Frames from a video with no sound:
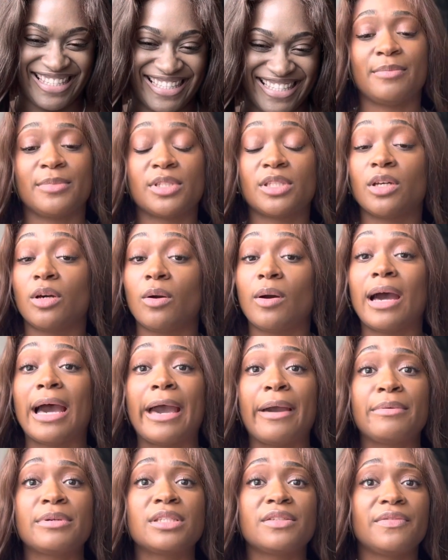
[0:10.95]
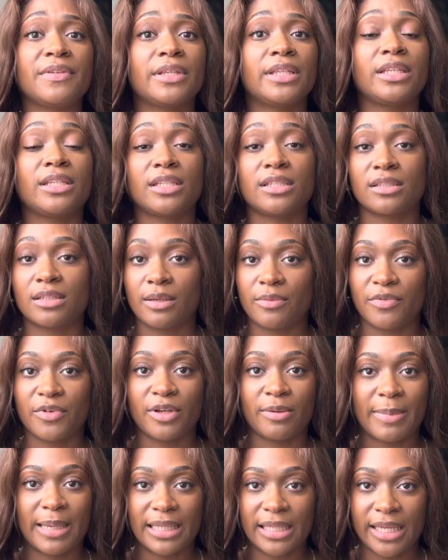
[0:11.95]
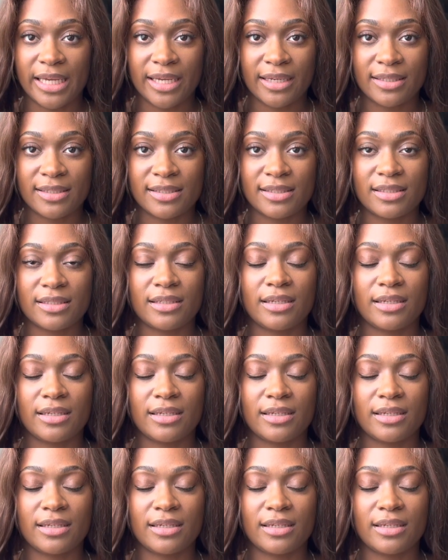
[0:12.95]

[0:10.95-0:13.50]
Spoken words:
So I was feeling discomfort in my legs